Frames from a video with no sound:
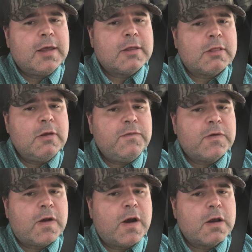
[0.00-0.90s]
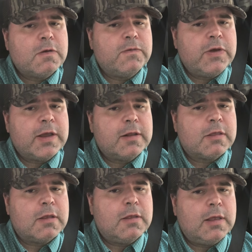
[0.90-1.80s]
is look for cargo
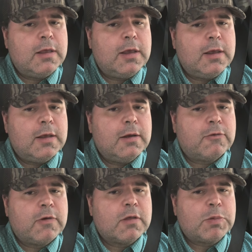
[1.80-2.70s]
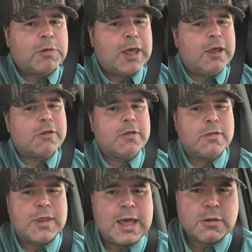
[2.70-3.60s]
vans in the transportation
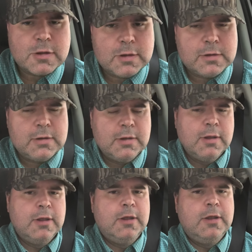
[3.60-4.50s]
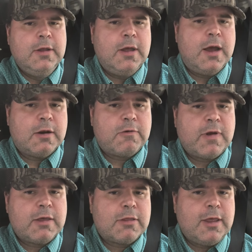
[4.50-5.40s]
section on
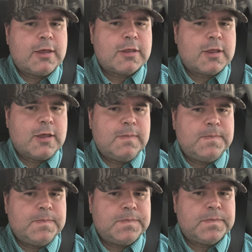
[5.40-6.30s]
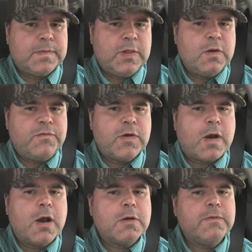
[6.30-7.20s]
Craigslist. Look for
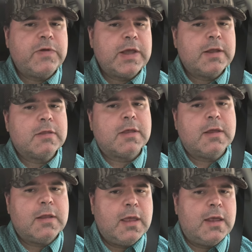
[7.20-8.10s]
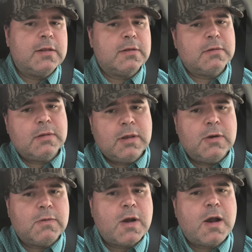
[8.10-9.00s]
cargo vans and you
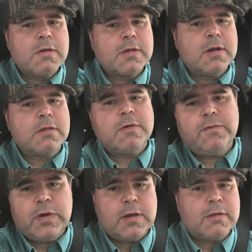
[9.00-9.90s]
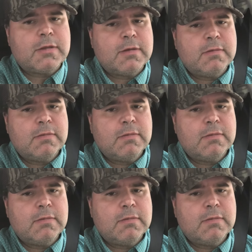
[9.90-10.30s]
know, cars and SUVs